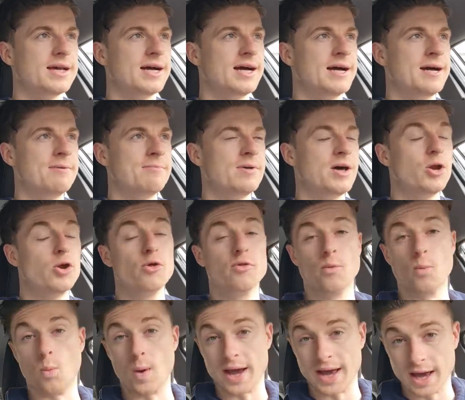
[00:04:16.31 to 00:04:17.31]

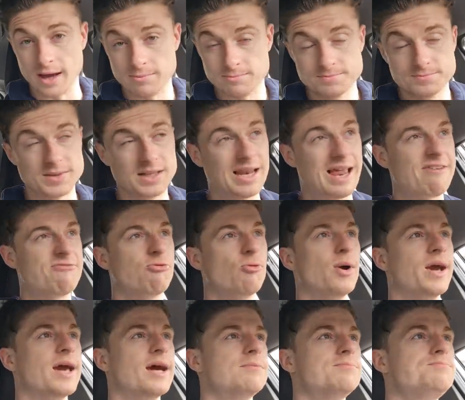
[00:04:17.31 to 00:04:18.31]
Another winger, left
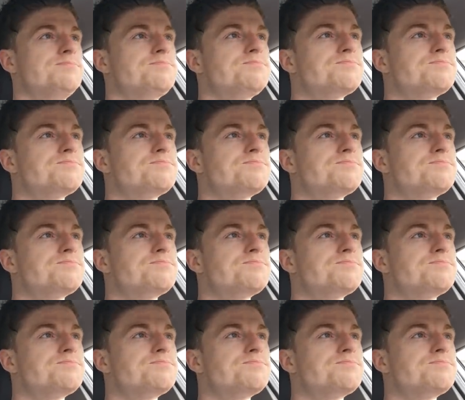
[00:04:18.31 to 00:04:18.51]
winger.